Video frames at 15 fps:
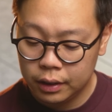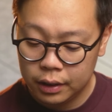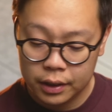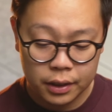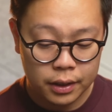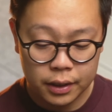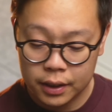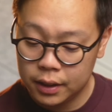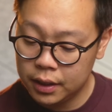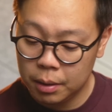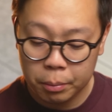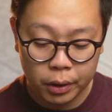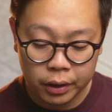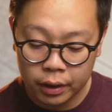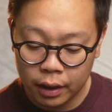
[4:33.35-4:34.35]
It's the
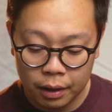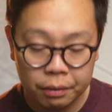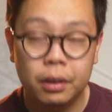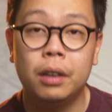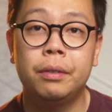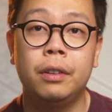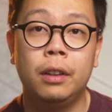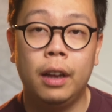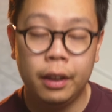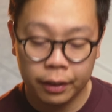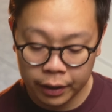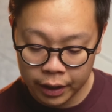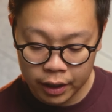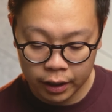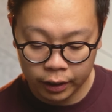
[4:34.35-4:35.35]
similar level of
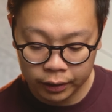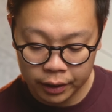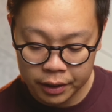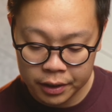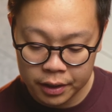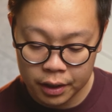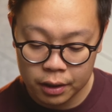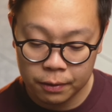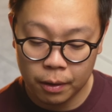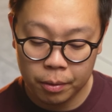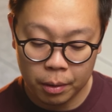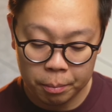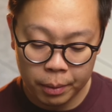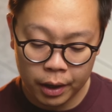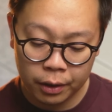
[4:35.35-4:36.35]
leathery characteristics from
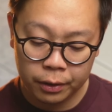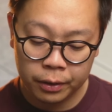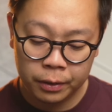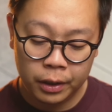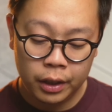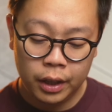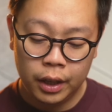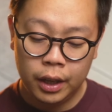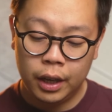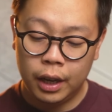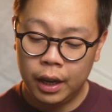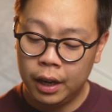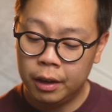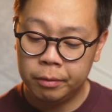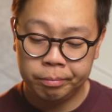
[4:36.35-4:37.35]
the barrel,
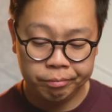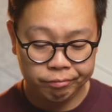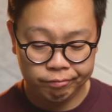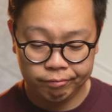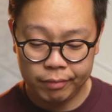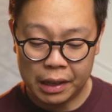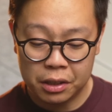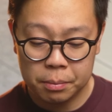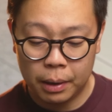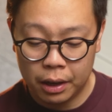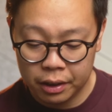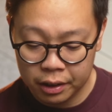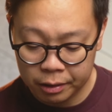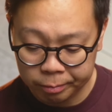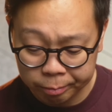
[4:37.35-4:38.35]
and that's about
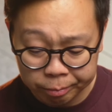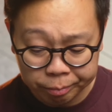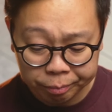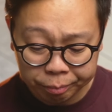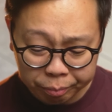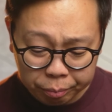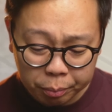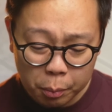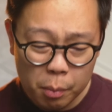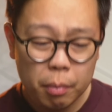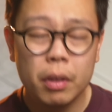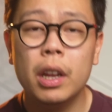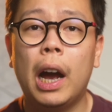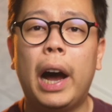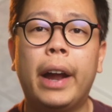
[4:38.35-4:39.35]
it.
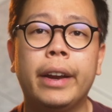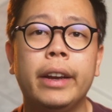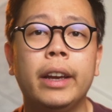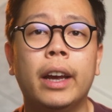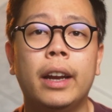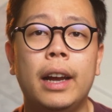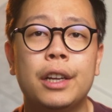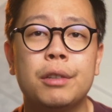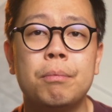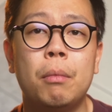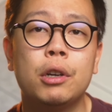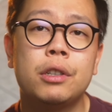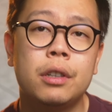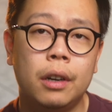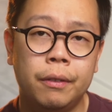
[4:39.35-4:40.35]
I didn't get as
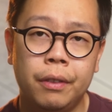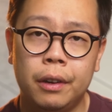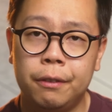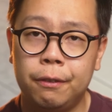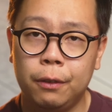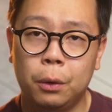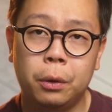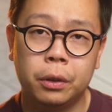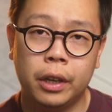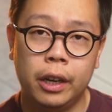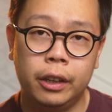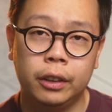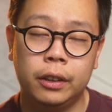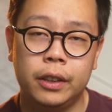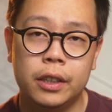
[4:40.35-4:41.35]
much of the floral
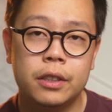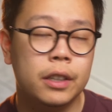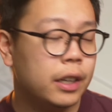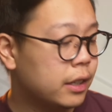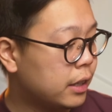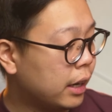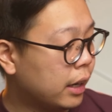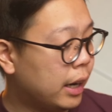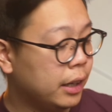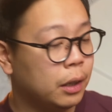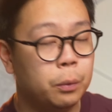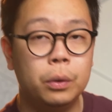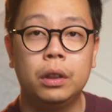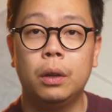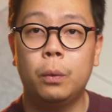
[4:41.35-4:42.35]
characteristics like I did
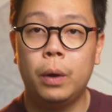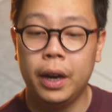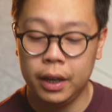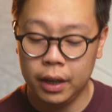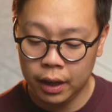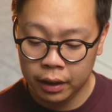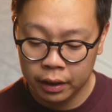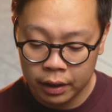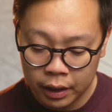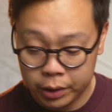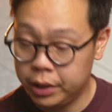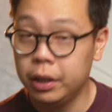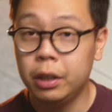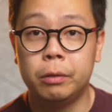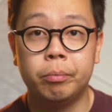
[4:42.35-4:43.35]
with the wine A.
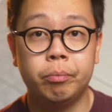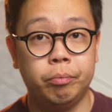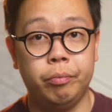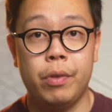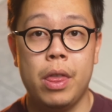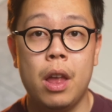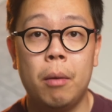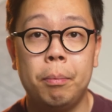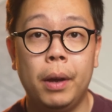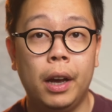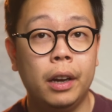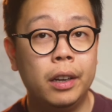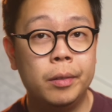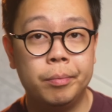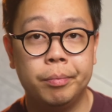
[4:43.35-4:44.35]
Still, not
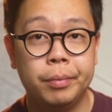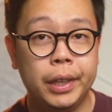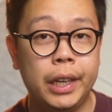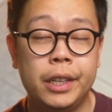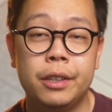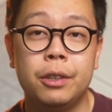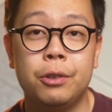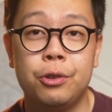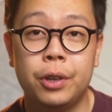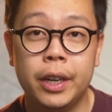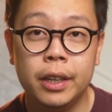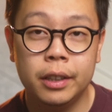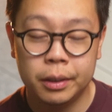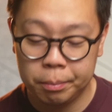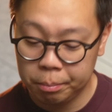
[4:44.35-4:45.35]
bad, easy to
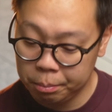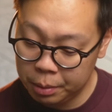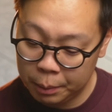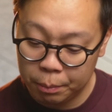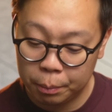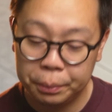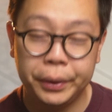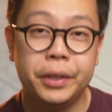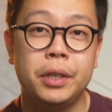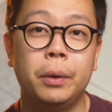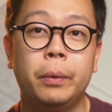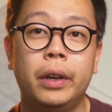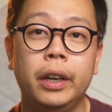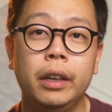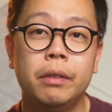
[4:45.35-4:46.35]
drink, people-pleasing
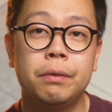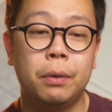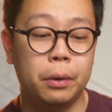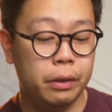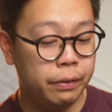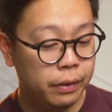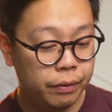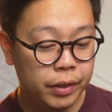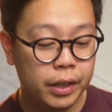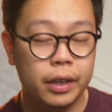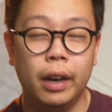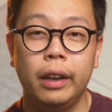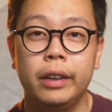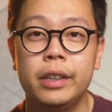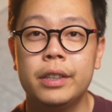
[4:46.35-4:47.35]
wine for
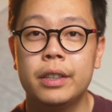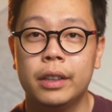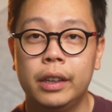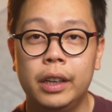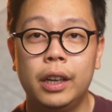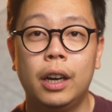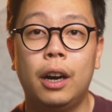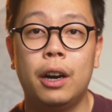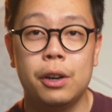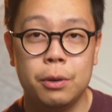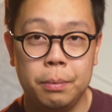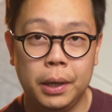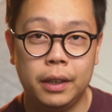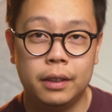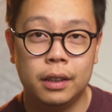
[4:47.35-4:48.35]
$15, hard to
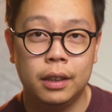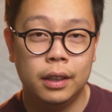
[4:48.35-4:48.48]
beat.